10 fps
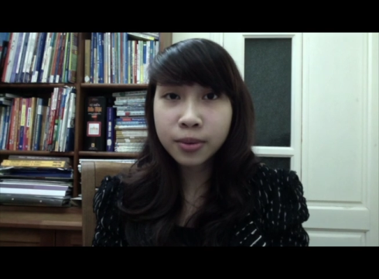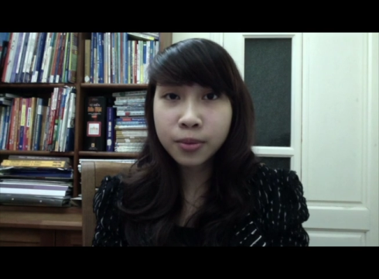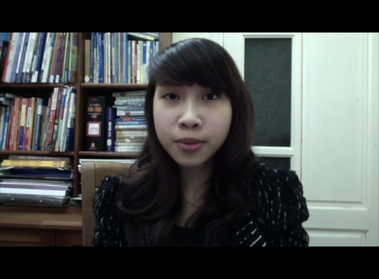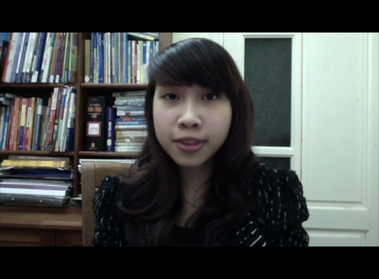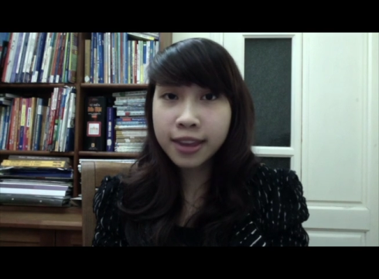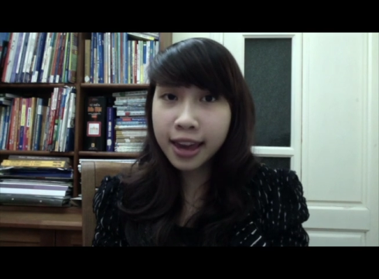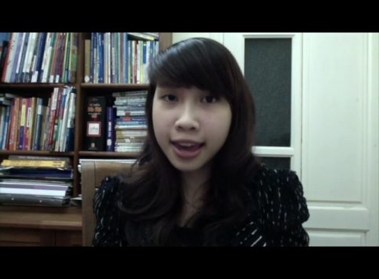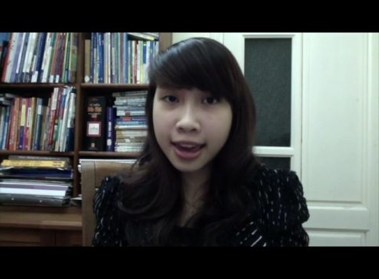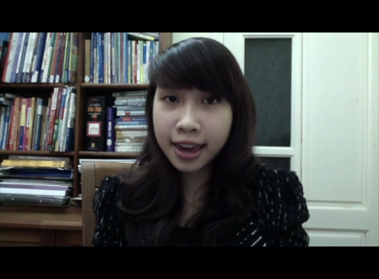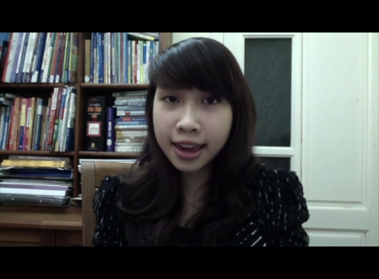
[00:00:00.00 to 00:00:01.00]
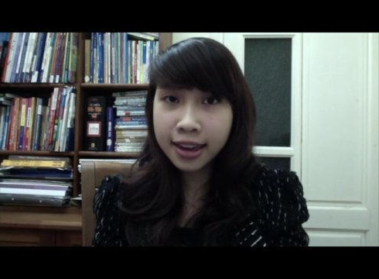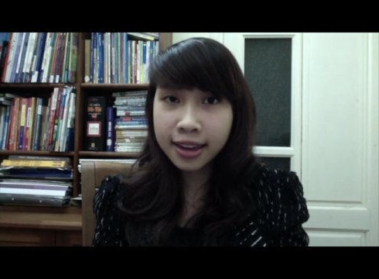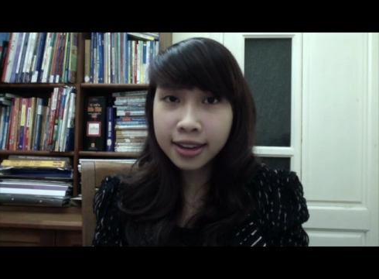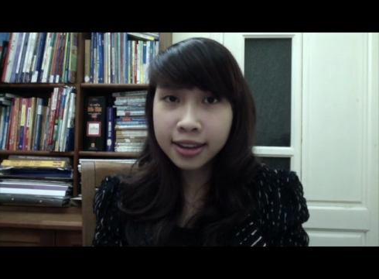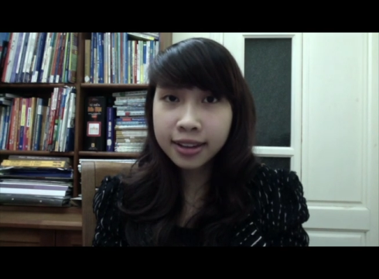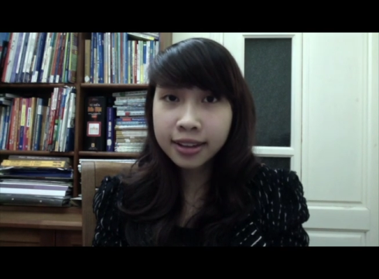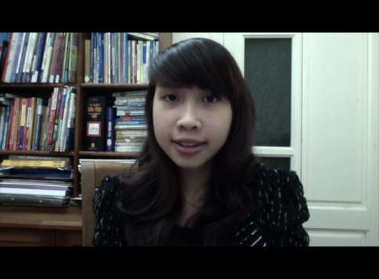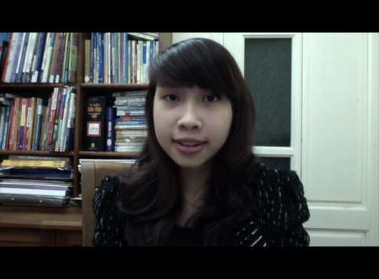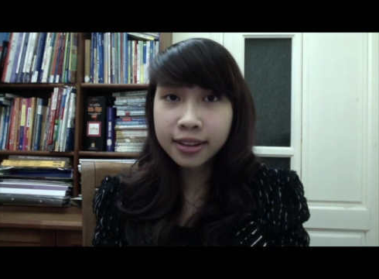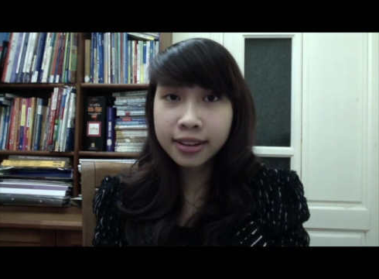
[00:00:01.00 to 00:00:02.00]
With e,
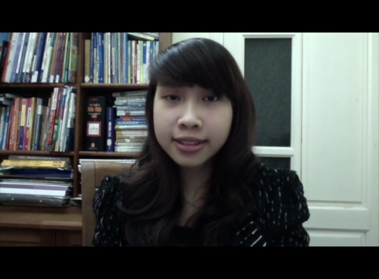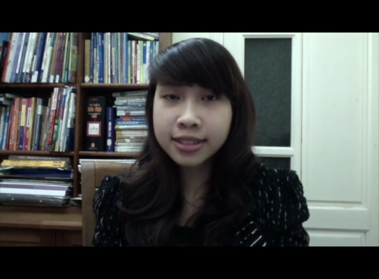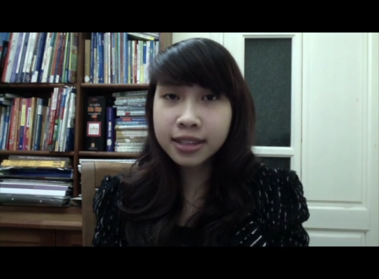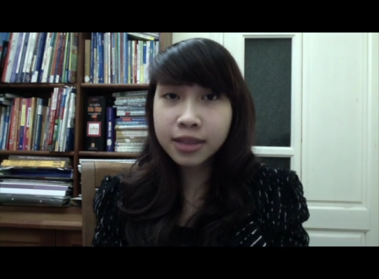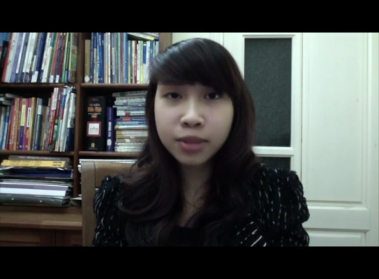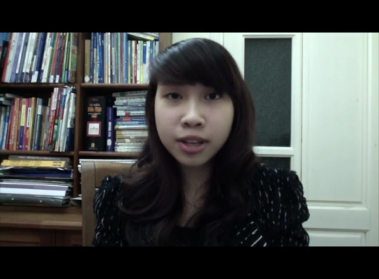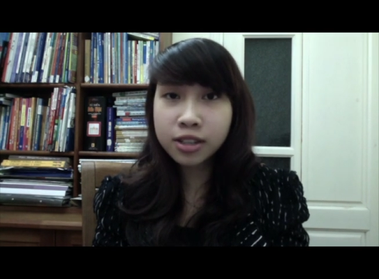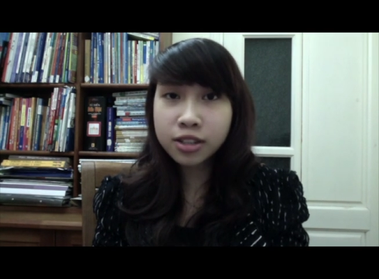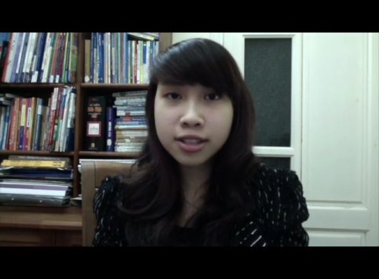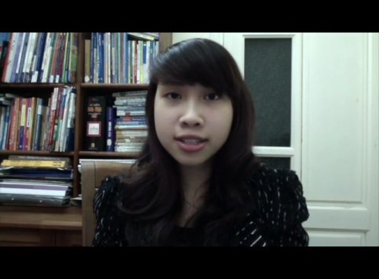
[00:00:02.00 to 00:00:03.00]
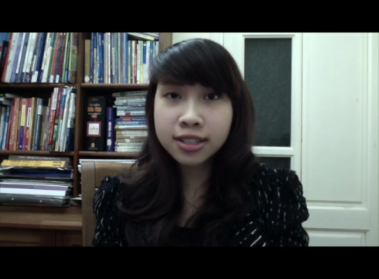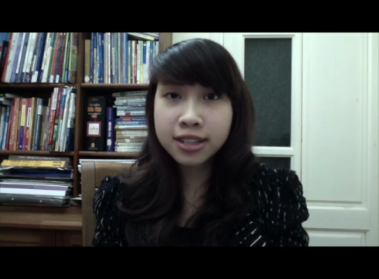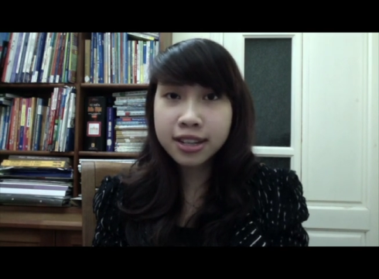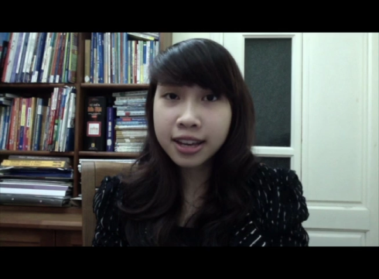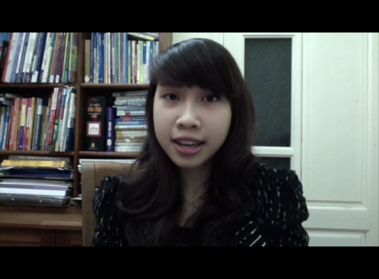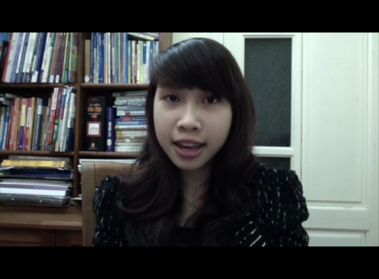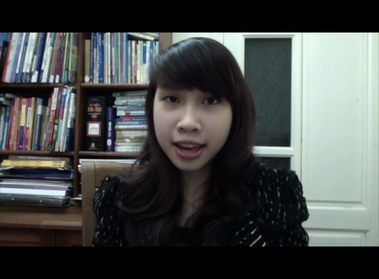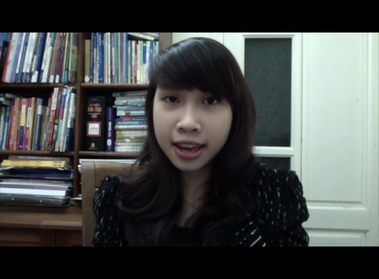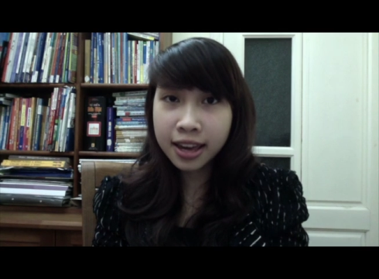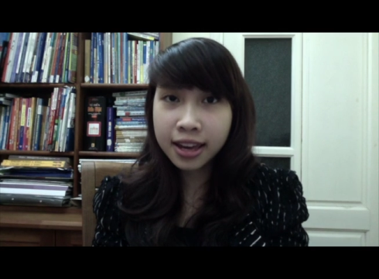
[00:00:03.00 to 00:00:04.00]
it's simply just
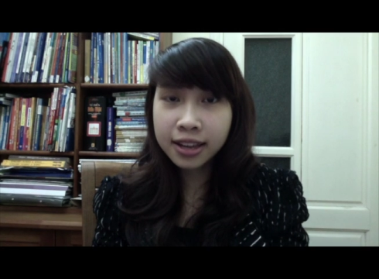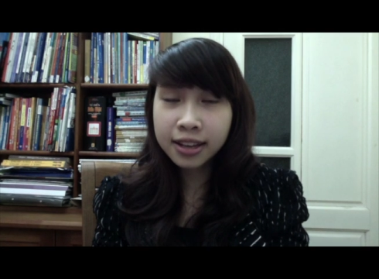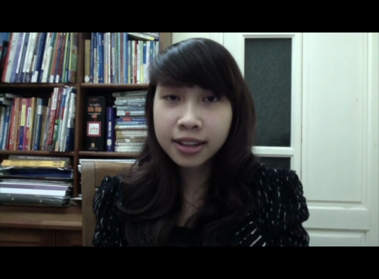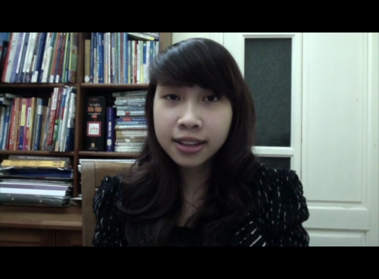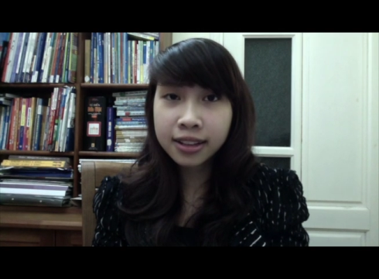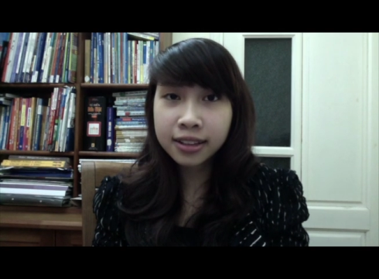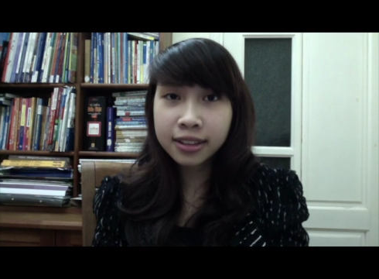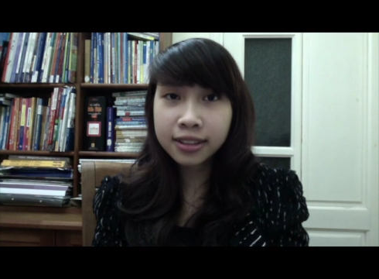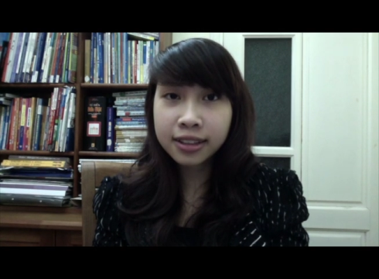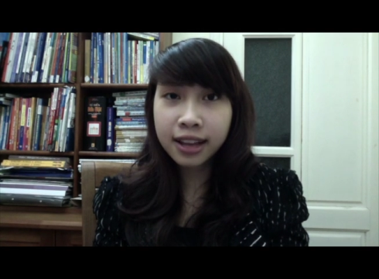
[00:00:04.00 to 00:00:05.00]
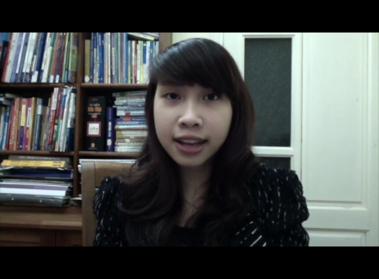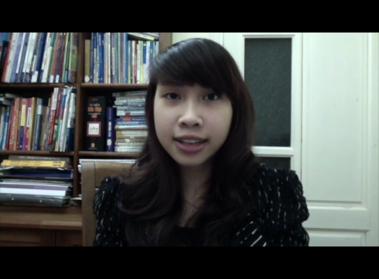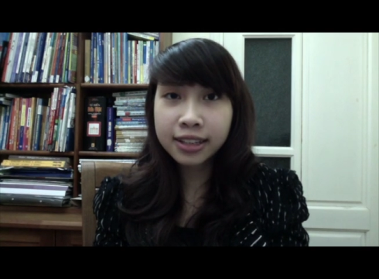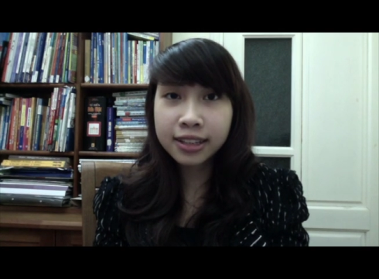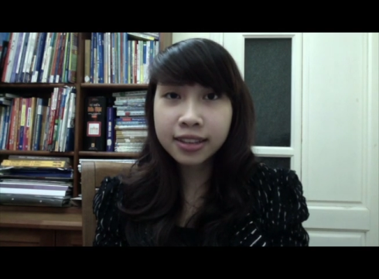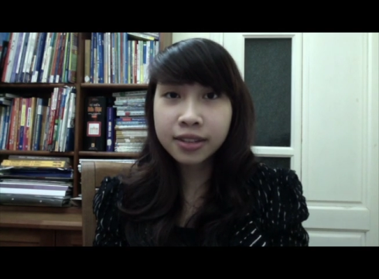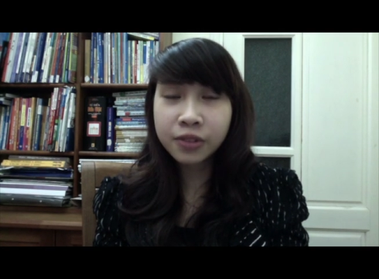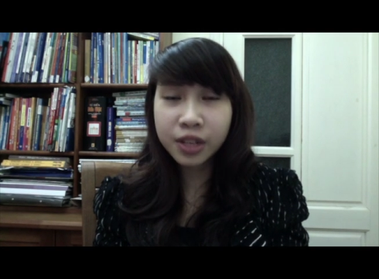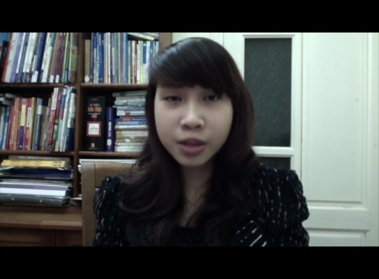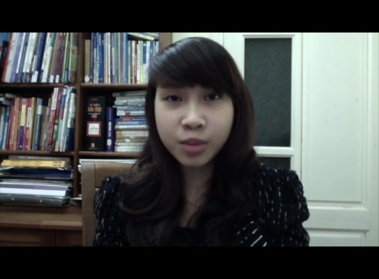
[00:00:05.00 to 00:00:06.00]
e, like the
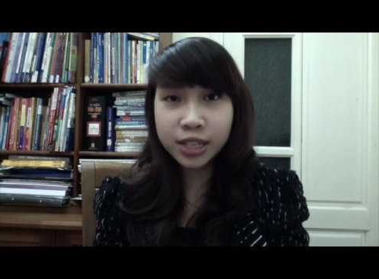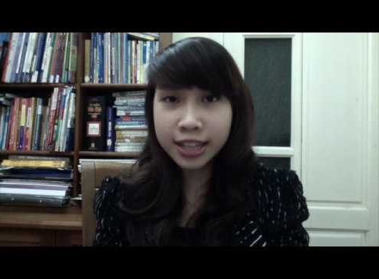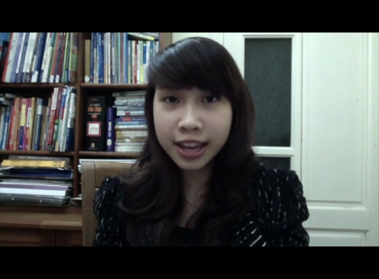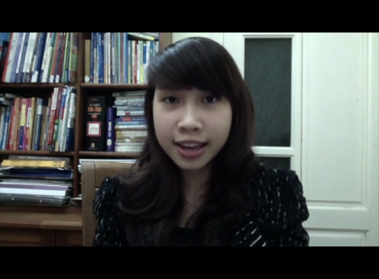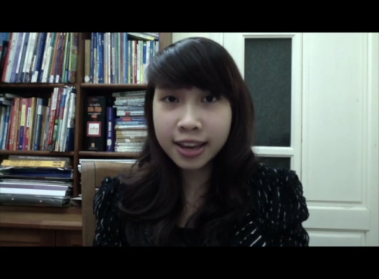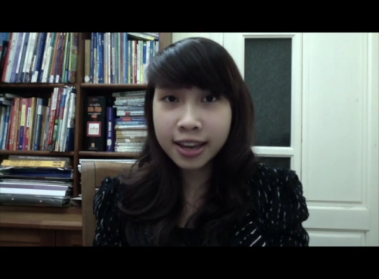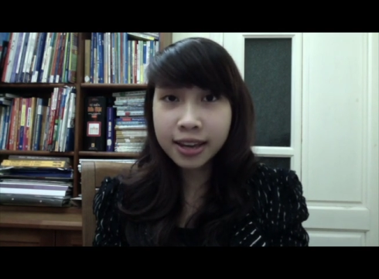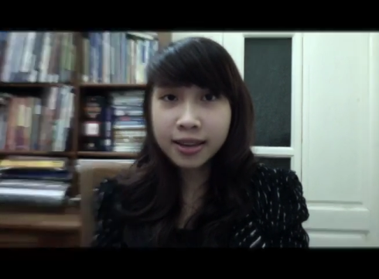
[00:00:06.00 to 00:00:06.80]
Vietnamese e.